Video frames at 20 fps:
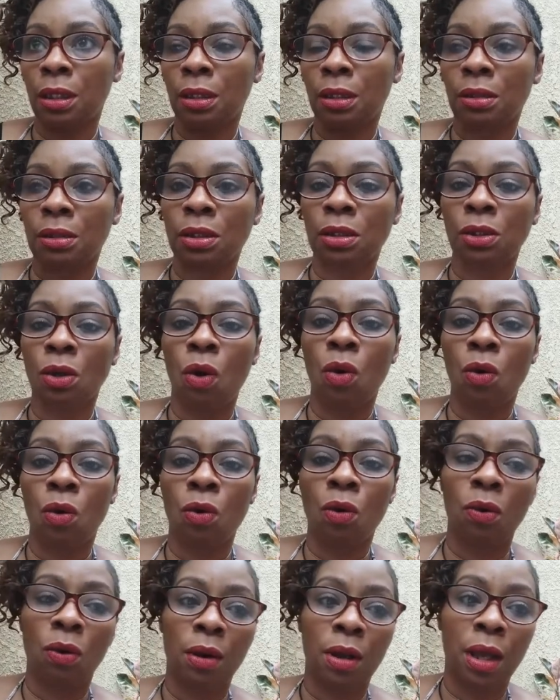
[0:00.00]
the
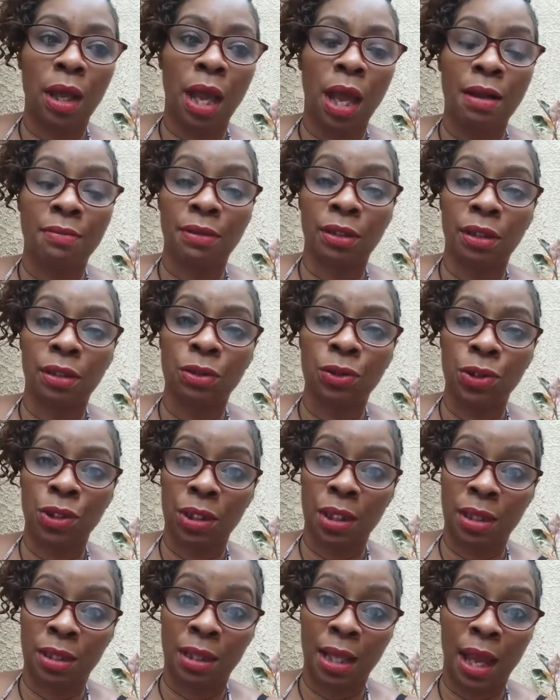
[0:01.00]
soul
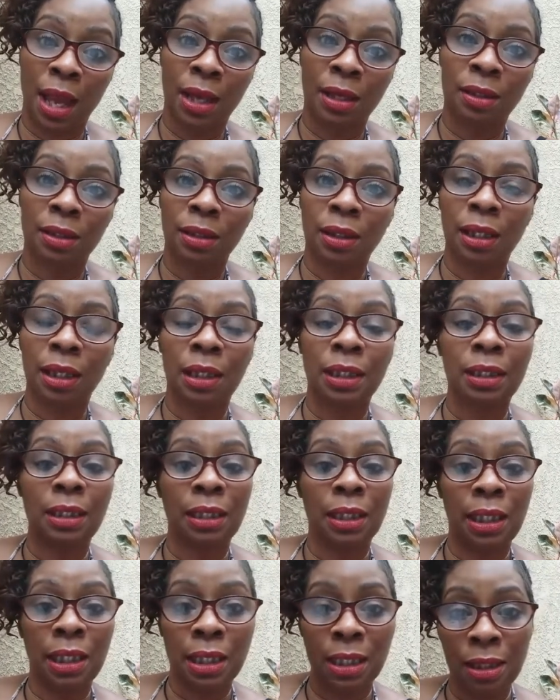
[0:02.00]
evolution that it
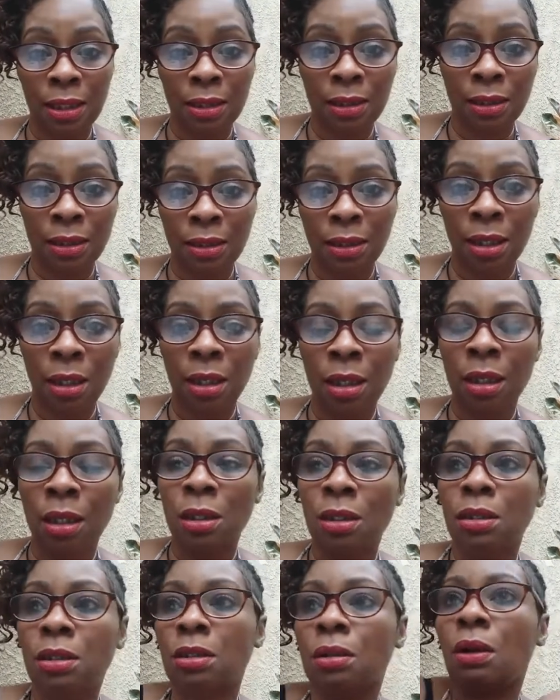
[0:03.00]
needs.
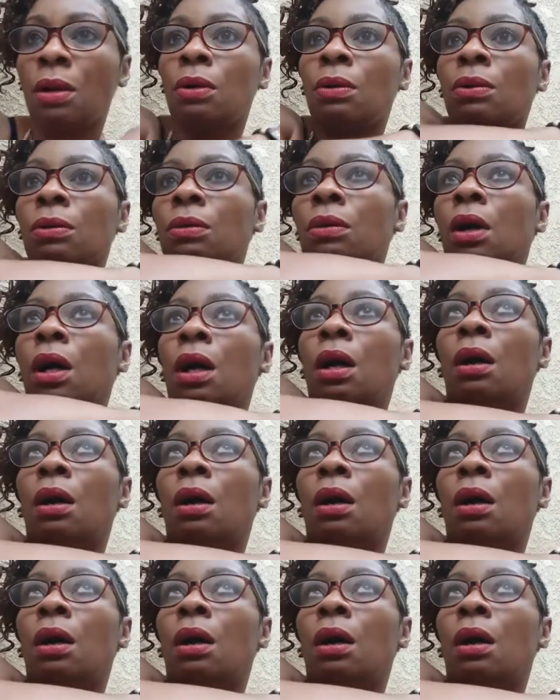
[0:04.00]
So,